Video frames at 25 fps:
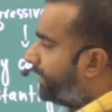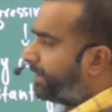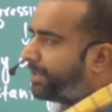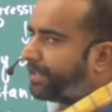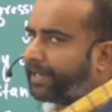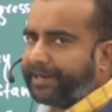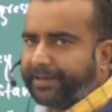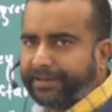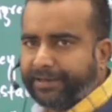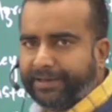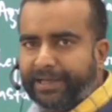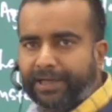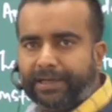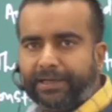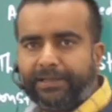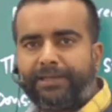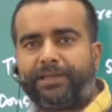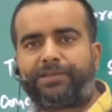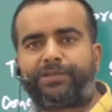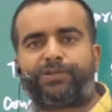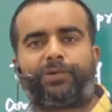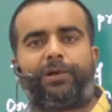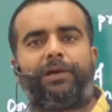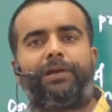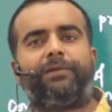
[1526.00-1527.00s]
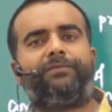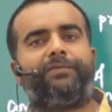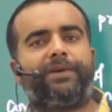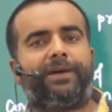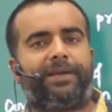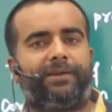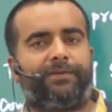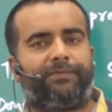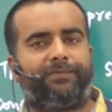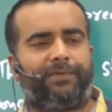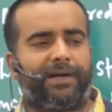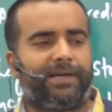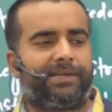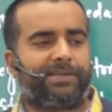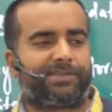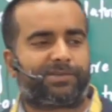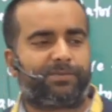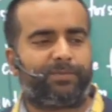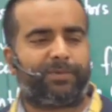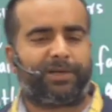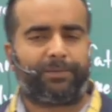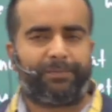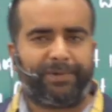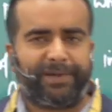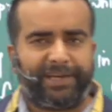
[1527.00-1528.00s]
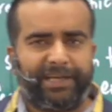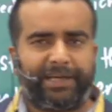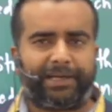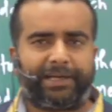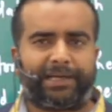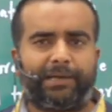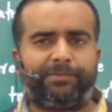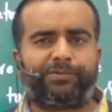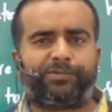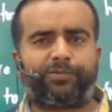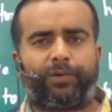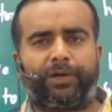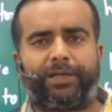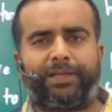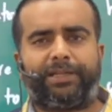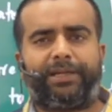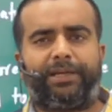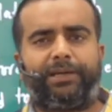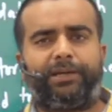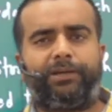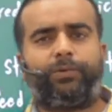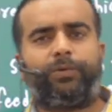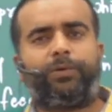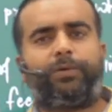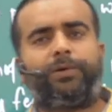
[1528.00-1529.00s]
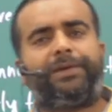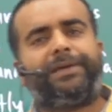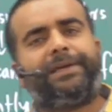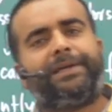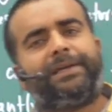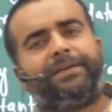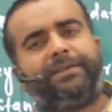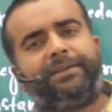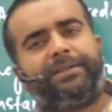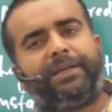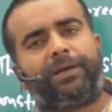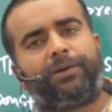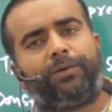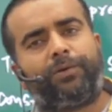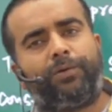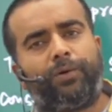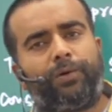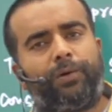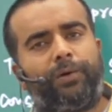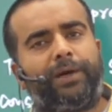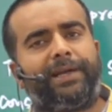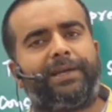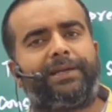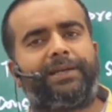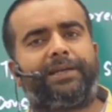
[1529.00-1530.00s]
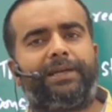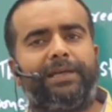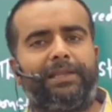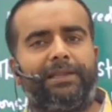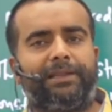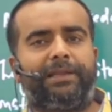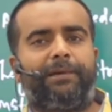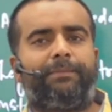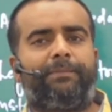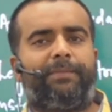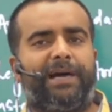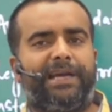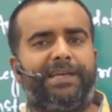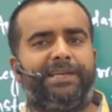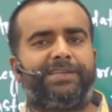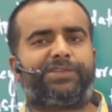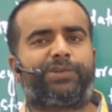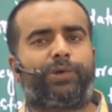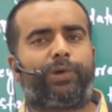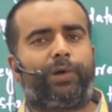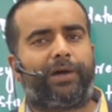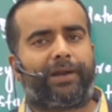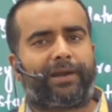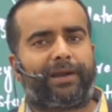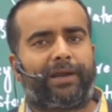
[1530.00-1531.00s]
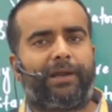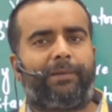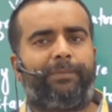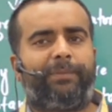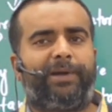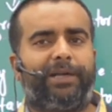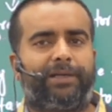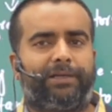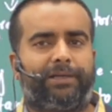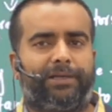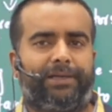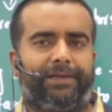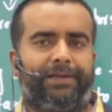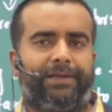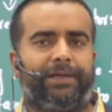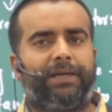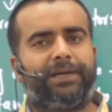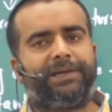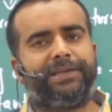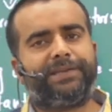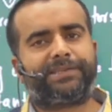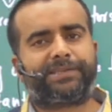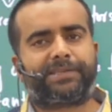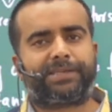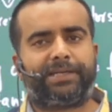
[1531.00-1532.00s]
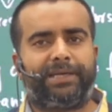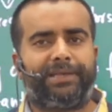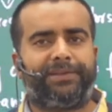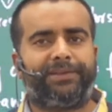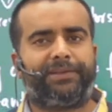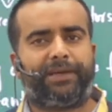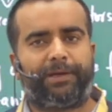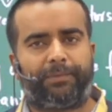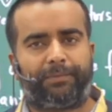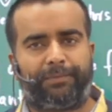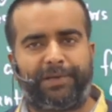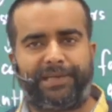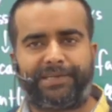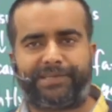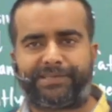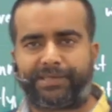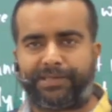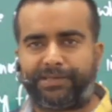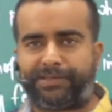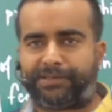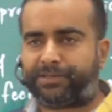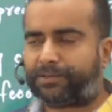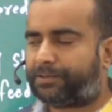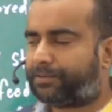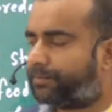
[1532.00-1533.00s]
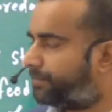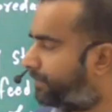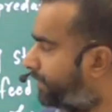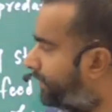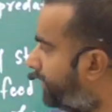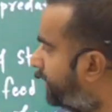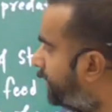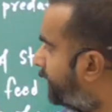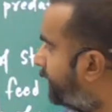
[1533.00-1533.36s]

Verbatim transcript: can dig the soil very fast, but many a times what they do, they go and kill the mice or rabbit and stay in their places. Okay,